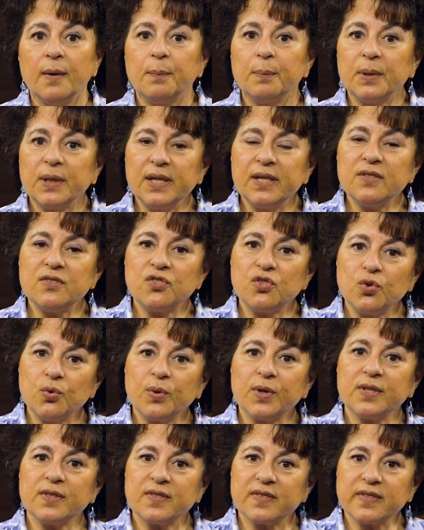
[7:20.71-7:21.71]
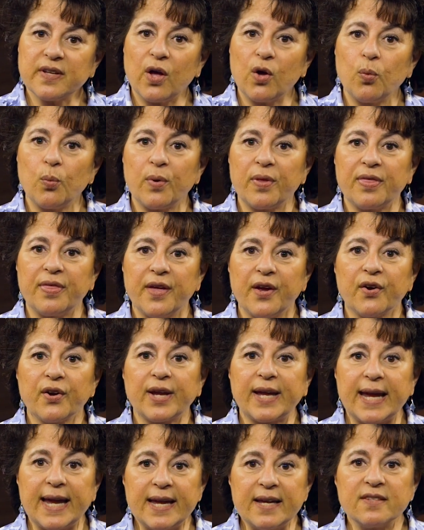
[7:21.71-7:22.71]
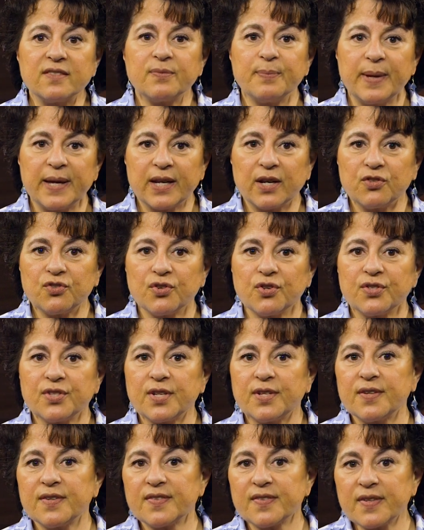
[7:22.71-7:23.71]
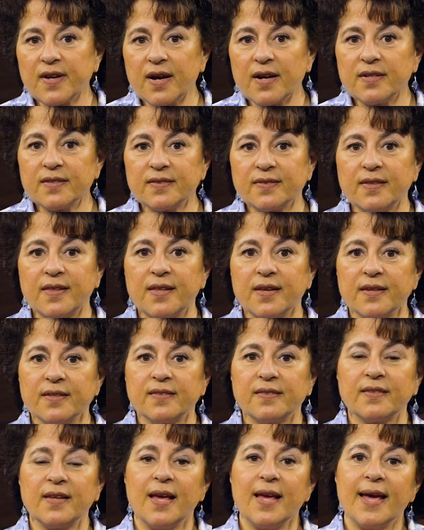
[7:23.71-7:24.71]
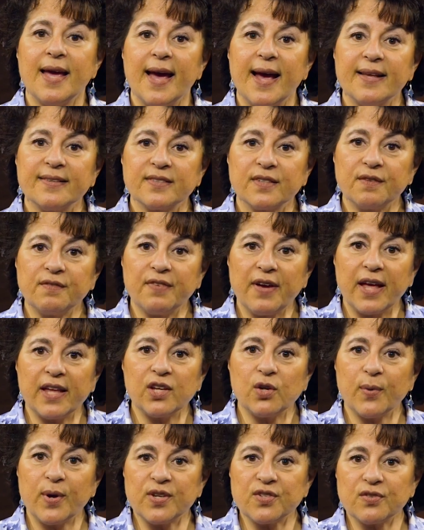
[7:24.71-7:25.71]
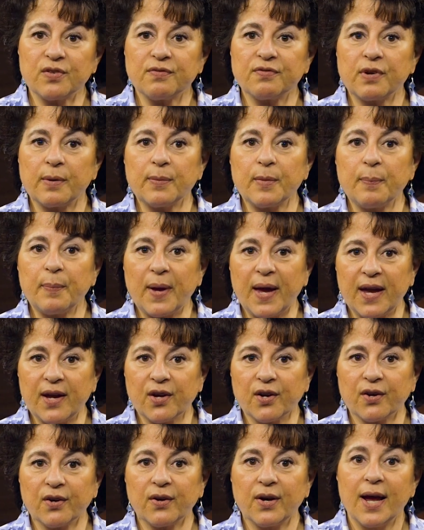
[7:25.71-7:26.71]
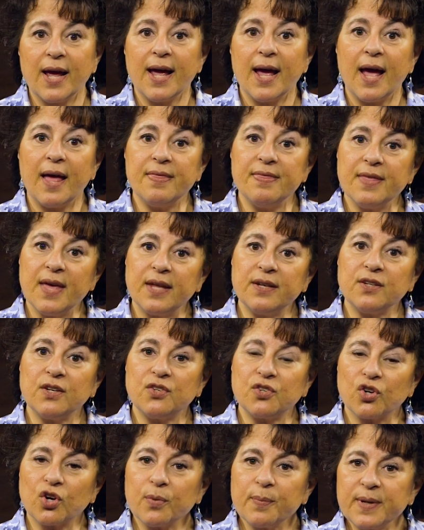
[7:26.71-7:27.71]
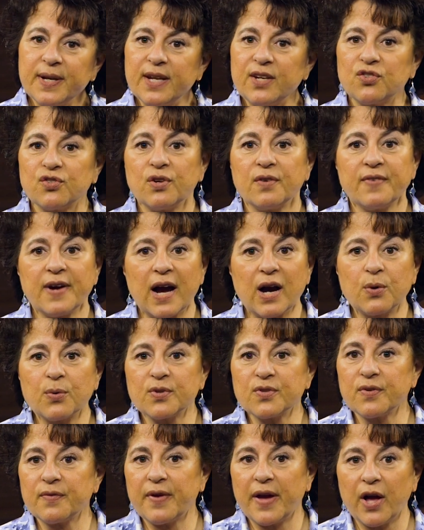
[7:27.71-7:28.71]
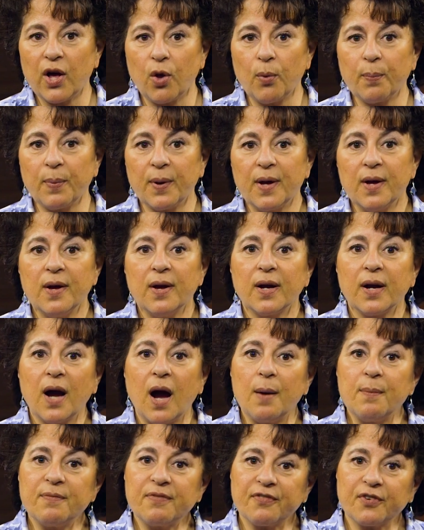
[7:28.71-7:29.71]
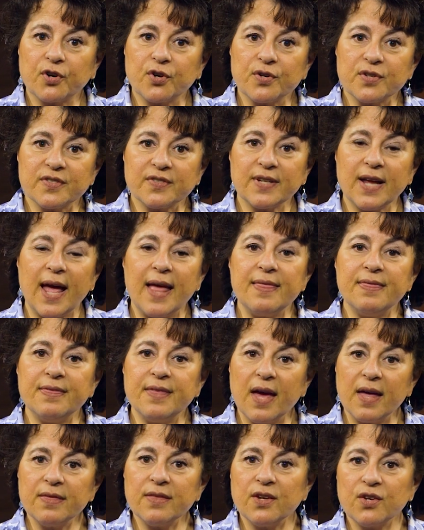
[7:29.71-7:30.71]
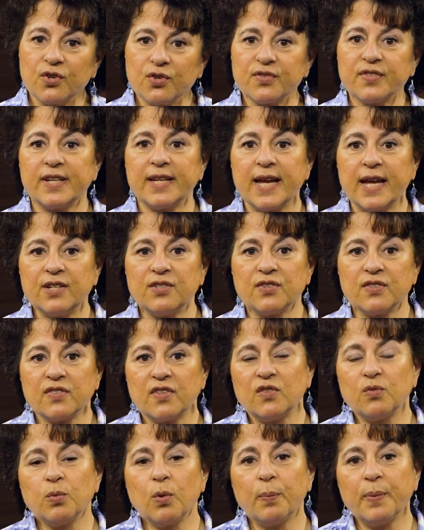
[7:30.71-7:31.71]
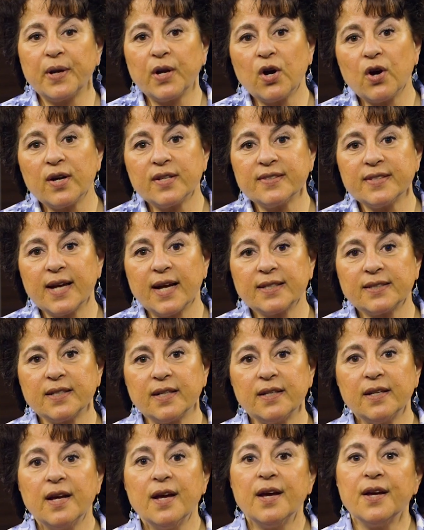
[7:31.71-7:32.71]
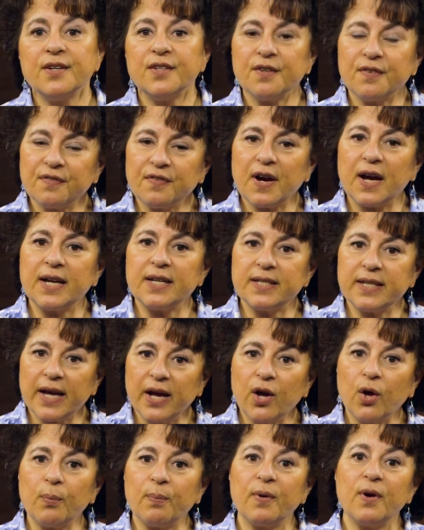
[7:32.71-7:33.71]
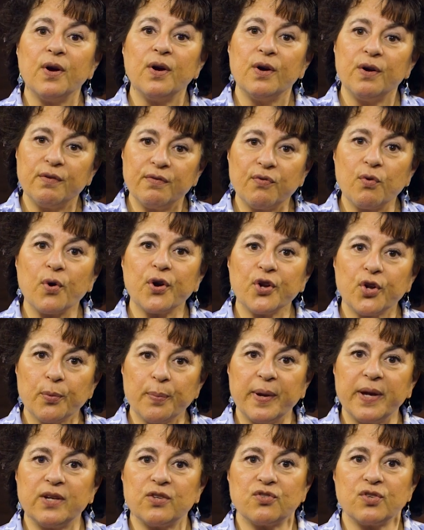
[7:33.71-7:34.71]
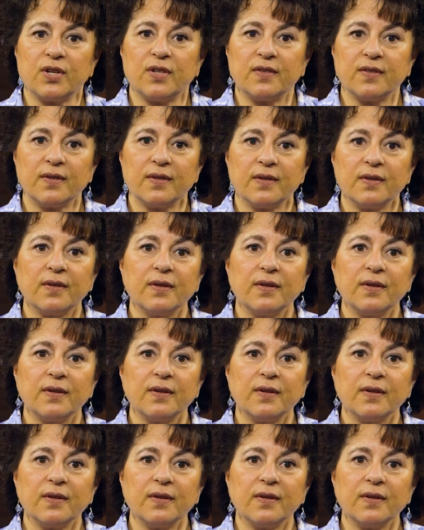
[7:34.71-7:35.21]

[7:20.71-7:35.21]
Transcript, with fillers: please do consult with their case manager to discuss this as an evaluation from the payer and then determination of hours of help come first and then the nursing agencies will be contacted to find help for your patient.